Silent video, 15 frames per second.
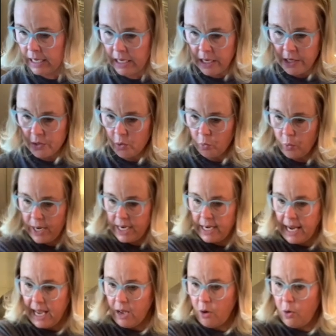So right
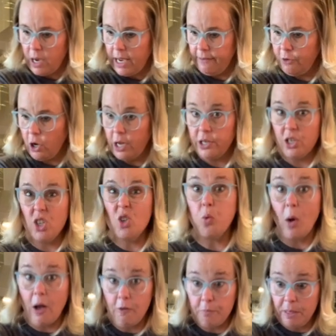now I've got
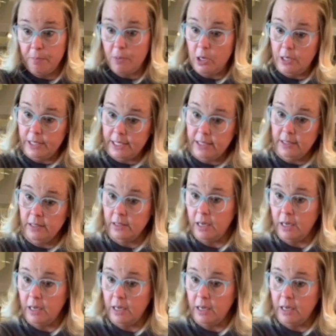12 meatballs.